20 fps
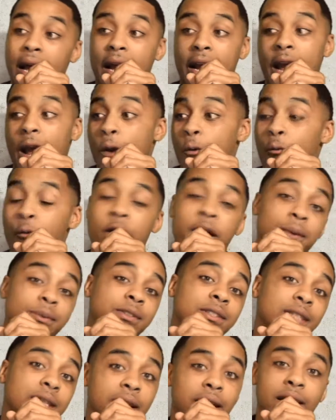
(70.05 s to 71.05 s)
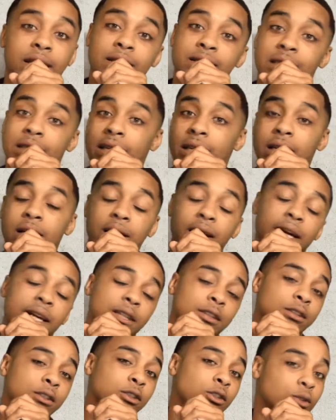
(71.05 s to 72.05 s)
I got Rap City ATL,
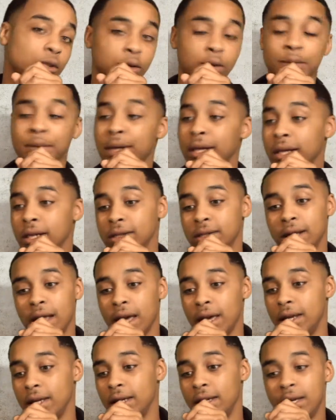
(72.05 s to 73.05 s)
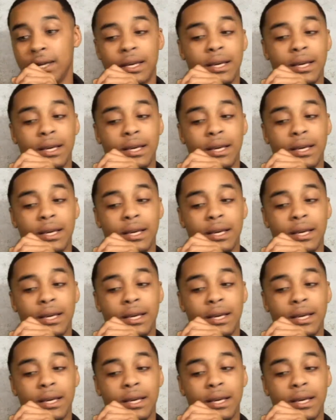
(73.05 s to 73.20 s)
like the shooter, man. It's like,